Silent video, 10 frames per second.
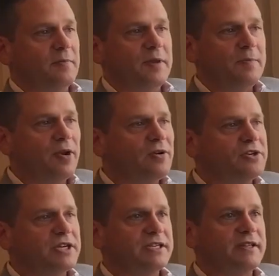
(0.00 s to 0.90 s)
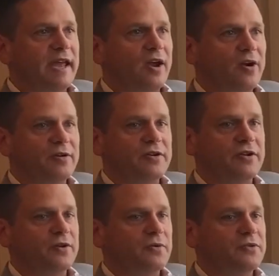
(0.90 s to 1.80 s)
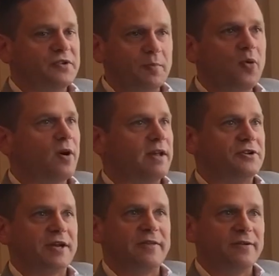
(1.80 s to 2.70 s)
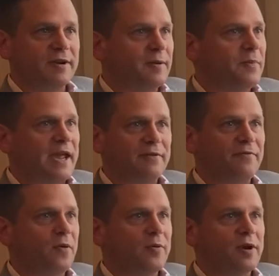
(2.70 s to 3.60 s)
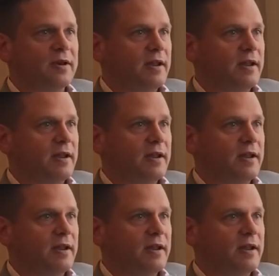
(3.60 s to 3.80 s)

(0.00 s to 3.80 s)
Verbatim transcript: People are just there to support each other and to pay it forward.